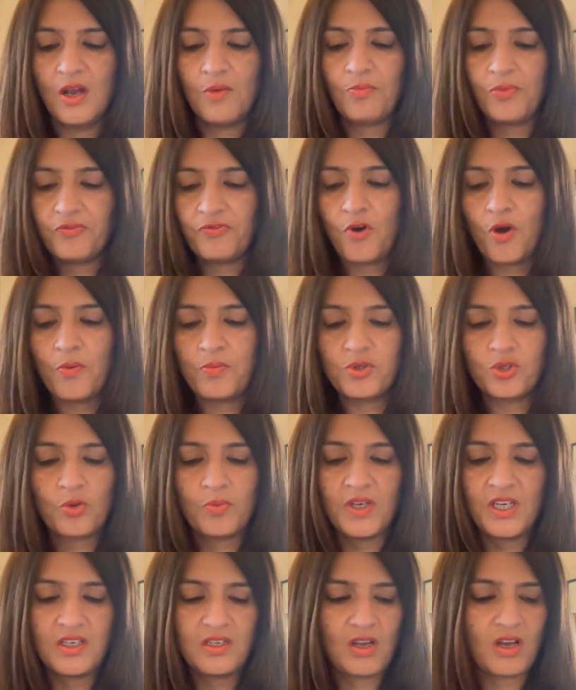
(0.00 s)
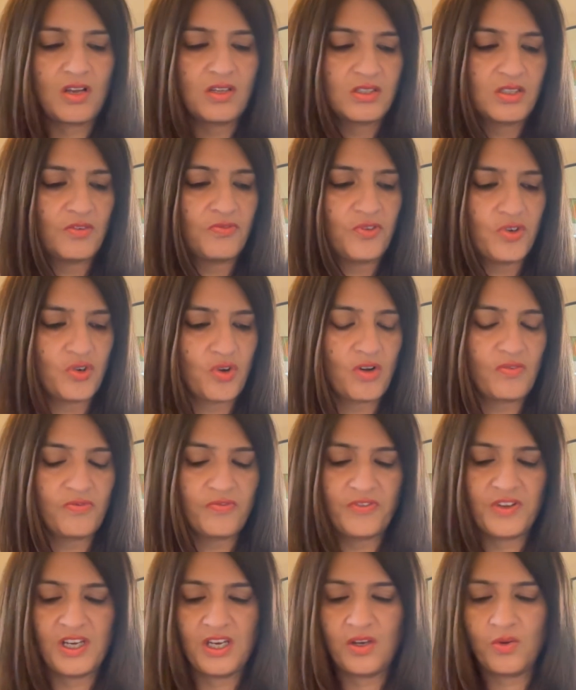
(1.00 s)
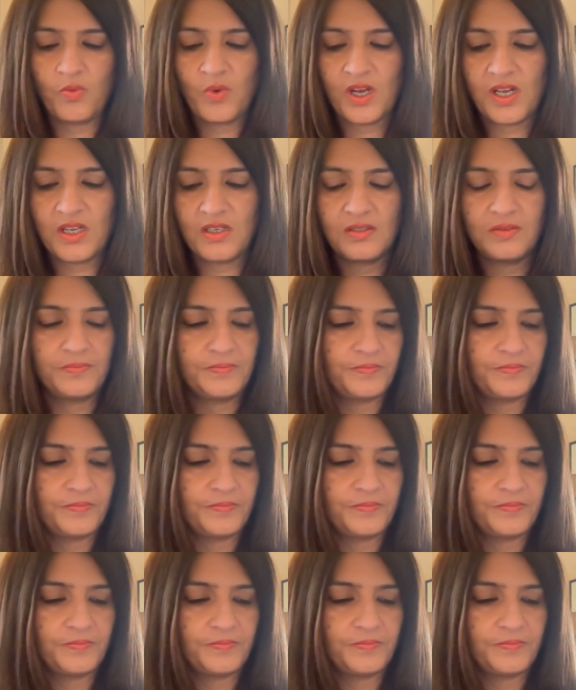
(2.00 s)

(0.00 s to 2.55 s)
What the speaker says: perform so many tasks if you're not feeling well.